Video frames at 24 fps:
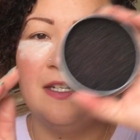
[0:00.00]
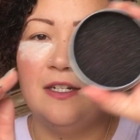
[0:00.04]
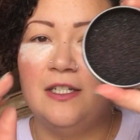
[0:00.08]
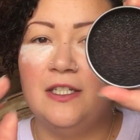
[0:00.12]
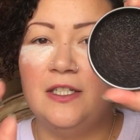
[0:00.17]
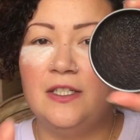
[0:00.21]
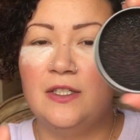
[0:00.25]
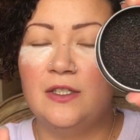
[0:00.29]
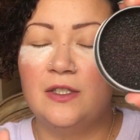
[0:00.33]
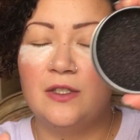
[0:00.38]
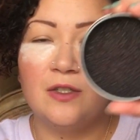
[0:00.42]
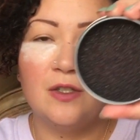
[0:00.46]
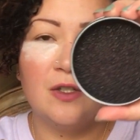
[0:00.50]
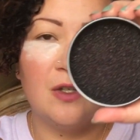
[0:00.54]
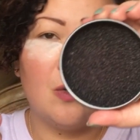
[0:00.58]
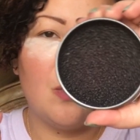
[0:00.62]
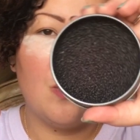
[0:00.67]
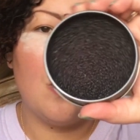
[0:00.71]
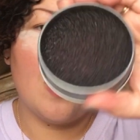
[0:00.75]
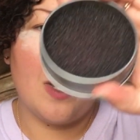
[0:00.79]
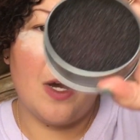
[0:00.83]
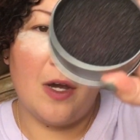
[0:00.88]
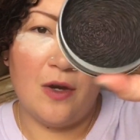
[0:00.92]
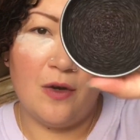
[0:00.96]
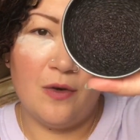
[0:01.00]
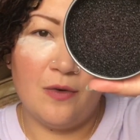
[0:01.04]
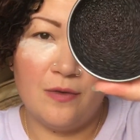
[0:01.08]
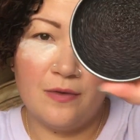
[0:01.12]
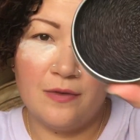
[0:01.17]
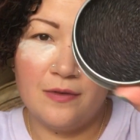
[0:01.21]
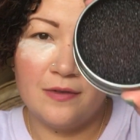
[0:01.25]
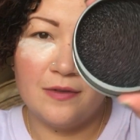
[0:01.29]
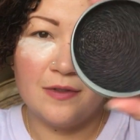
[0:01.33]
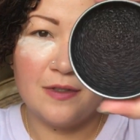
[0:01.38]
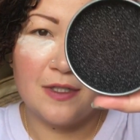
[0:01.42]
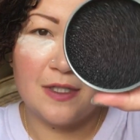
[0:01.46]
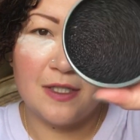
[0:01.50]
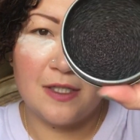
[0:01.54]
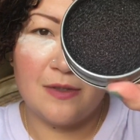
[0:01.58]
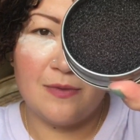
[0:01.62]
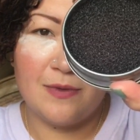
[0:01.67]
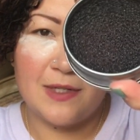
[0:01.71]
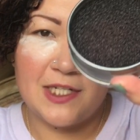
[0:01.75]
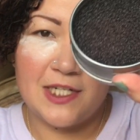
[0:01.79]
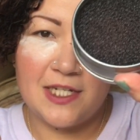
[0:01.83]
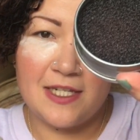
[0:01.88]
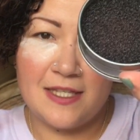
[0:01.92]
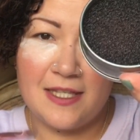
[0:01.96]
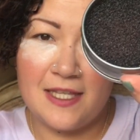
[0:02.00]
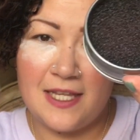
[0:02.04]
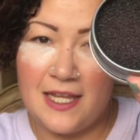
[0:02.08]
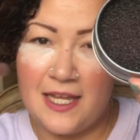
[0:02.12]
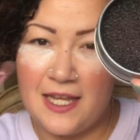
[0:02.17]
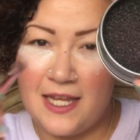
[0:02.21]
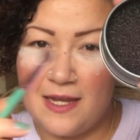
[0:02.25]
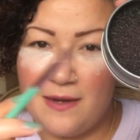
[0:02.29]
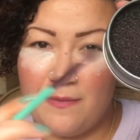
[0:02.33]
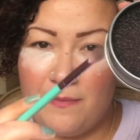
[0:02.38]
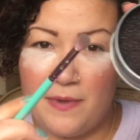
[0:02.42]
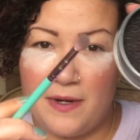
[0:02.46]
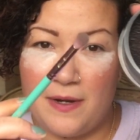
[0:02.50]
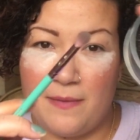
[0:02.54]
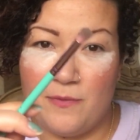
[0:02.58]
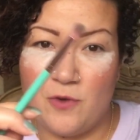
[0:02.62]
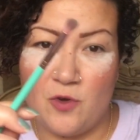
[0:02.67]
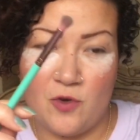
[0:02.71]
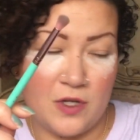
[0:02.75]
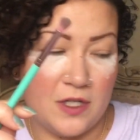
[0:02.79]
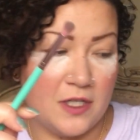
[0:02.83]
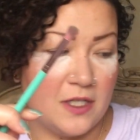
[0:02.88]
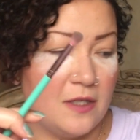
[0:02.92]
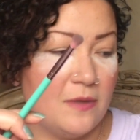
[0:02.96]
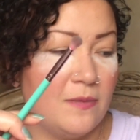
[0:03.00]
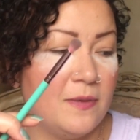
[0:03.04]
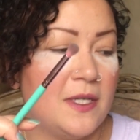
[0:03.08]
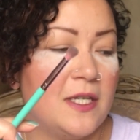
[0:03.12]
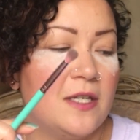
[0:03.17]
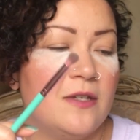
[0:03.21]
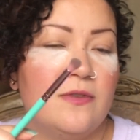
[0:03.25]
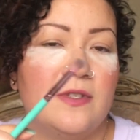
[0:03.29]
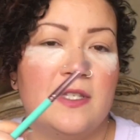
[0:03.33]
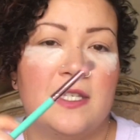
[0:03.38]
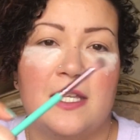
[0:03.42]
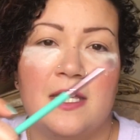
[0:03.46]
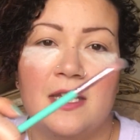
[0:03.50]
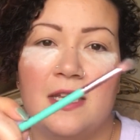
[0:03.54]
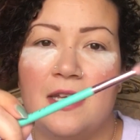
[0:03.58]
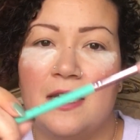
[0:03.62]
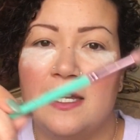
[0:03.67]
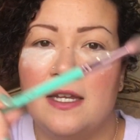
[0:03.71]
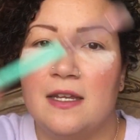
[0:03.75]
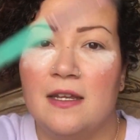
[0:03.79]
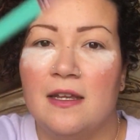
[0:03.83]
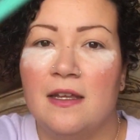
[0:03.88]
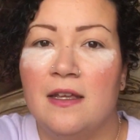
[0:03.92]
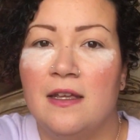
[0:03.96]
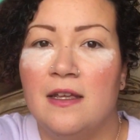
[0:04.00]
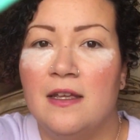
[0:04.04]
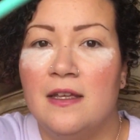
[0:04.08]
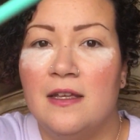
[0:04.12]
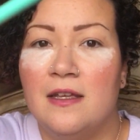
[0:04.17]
little Quo switchy thingy, but I'm going to be using